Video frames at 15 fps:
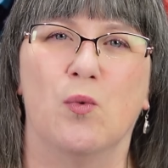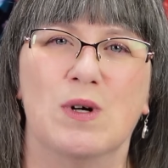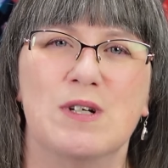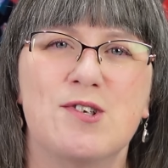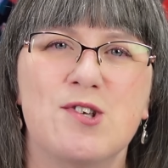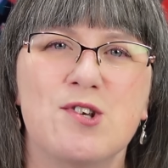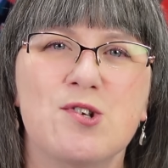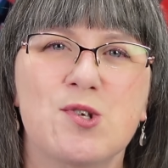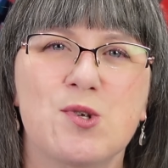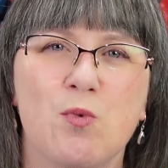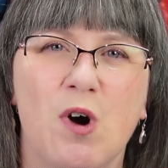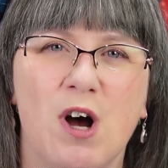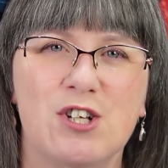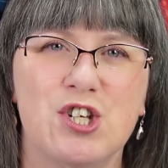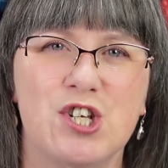Once your
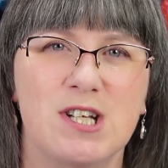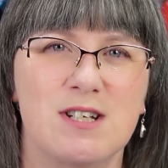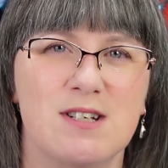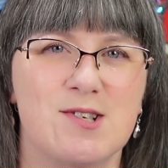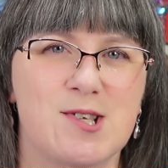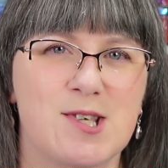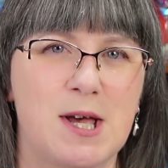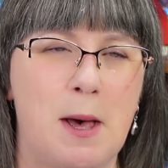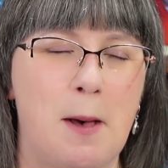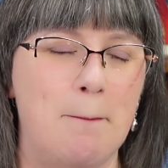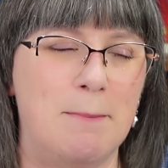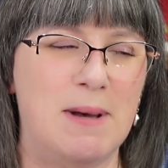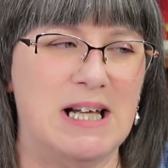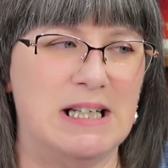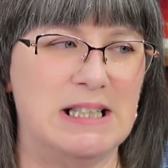swatch is
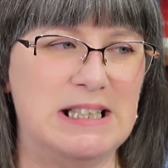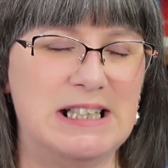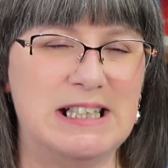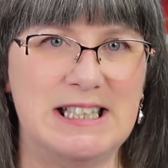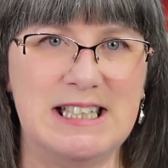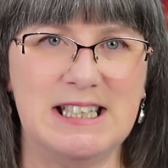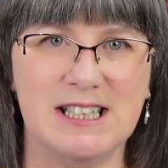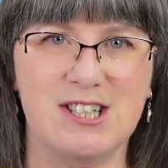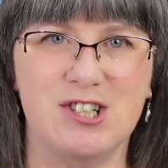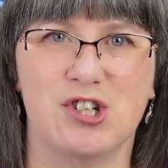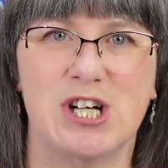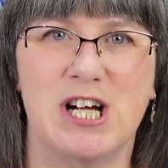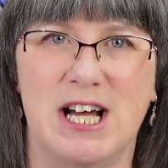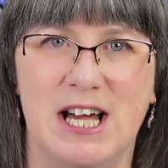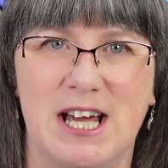completely
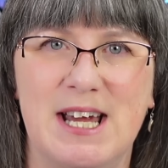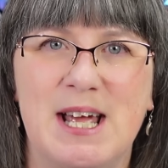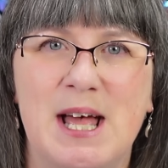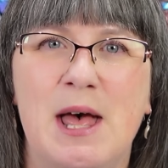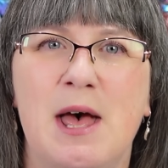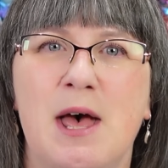dry,